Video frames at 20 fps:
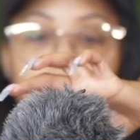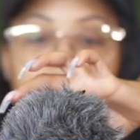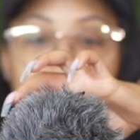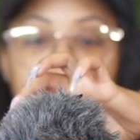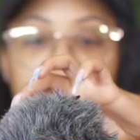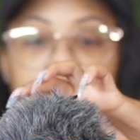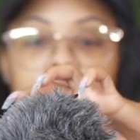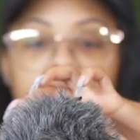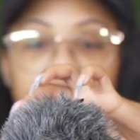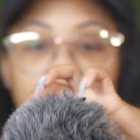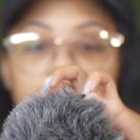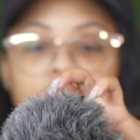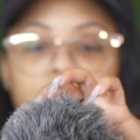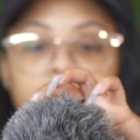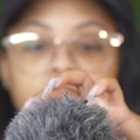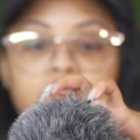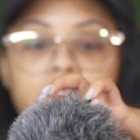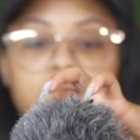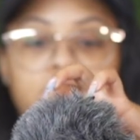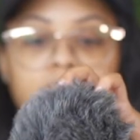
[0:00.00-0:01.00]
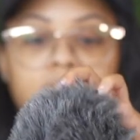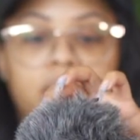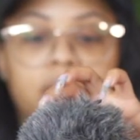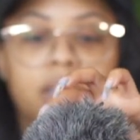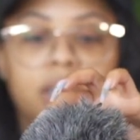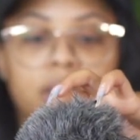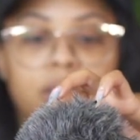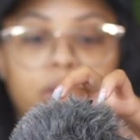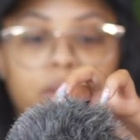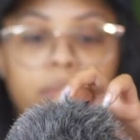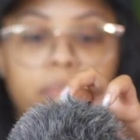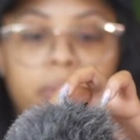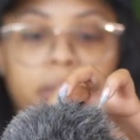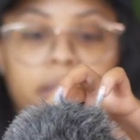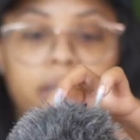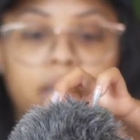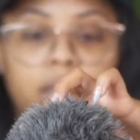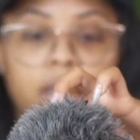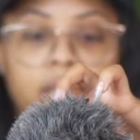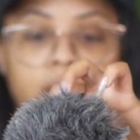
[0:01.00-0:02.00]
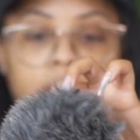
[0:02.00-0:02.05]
I just twist it a little bit,